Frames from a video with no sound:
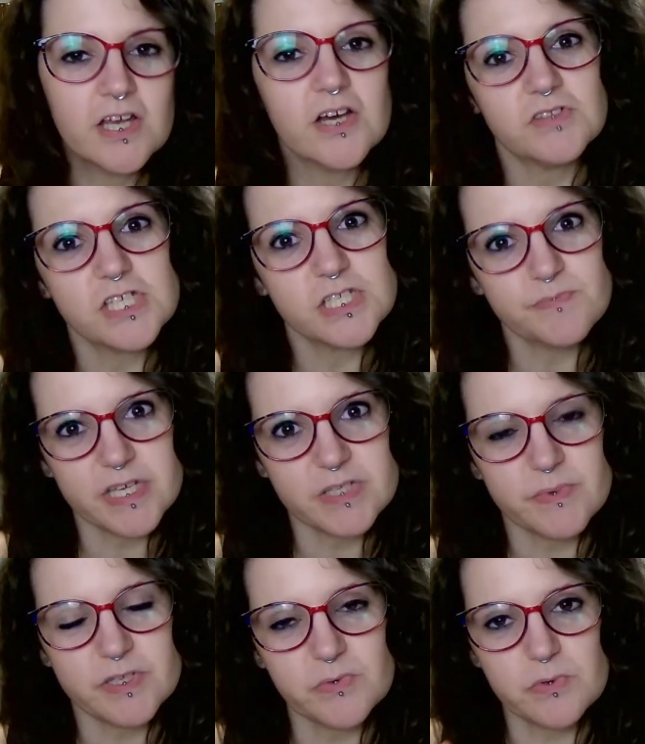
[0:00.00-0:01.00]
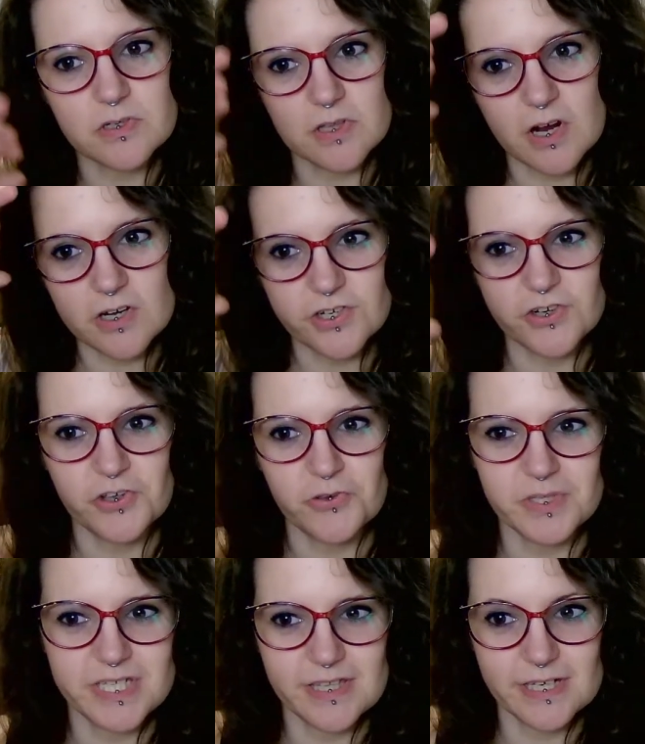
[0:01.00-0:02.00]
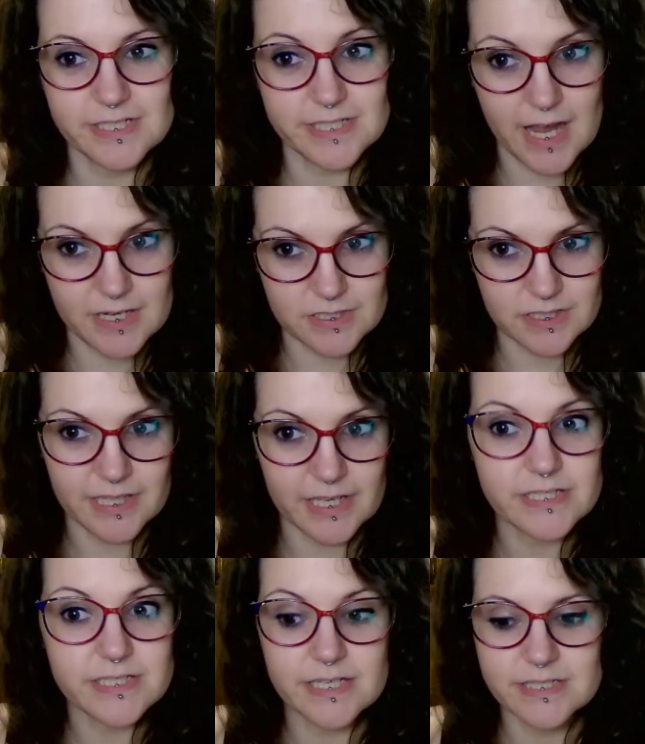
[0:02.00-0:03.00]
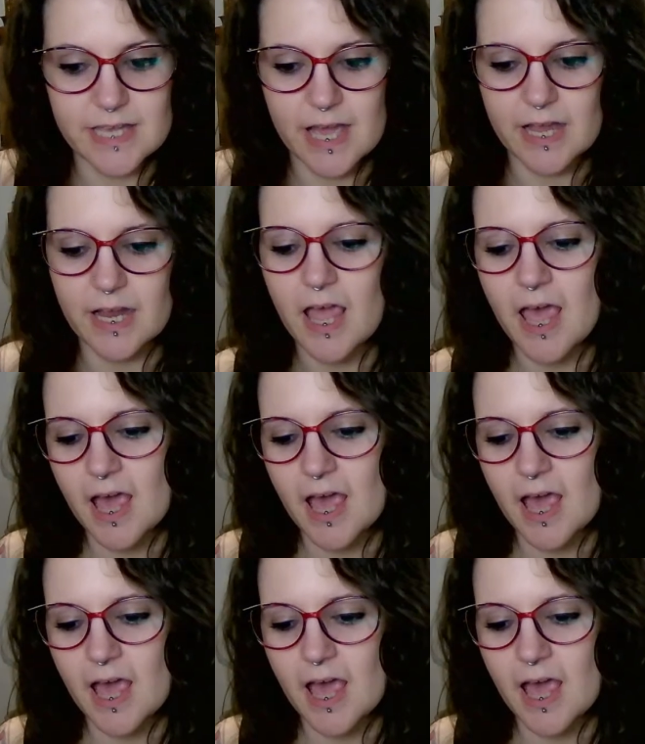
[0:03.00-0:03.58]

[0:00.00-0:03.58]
If these specimens were larger, you would see that it's actually like a zigzag.